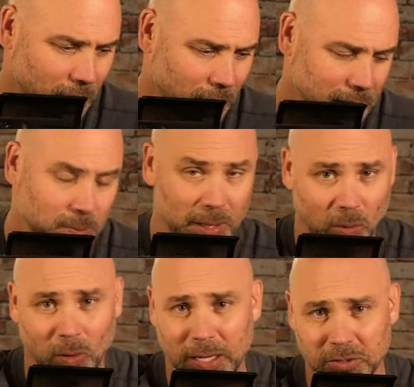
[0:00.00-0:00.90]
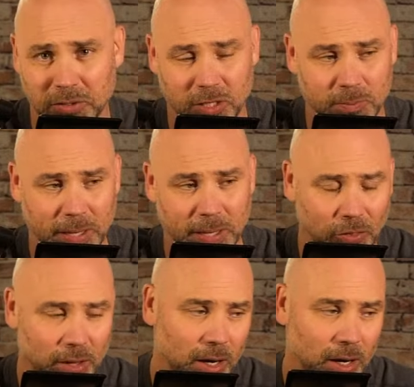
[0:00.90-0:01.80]
it's been a while since he's been out
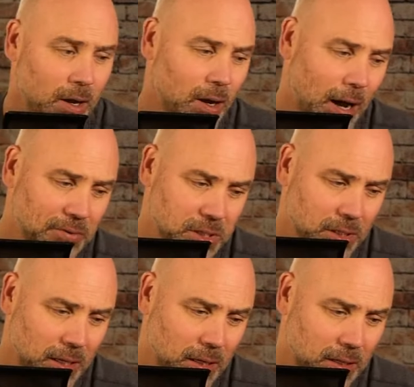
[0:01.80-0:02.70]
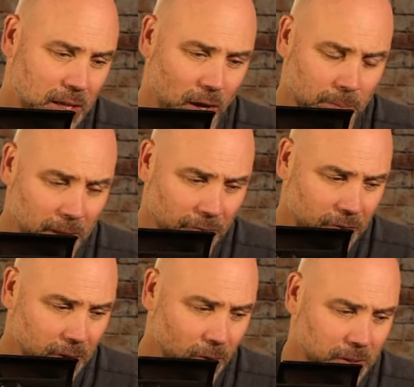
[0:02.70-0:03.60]
there. Obviously, Keon
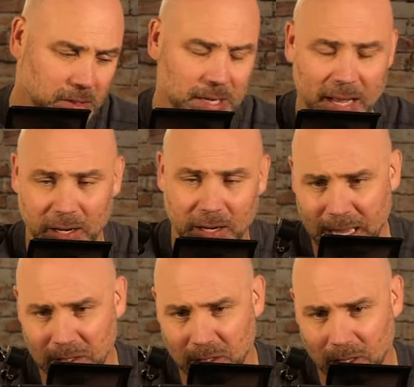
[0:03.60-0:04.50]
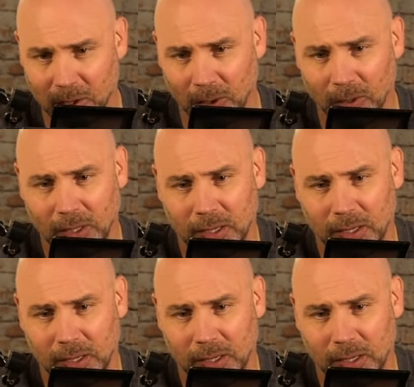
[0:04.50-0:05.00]
Minifield is day-to-day still.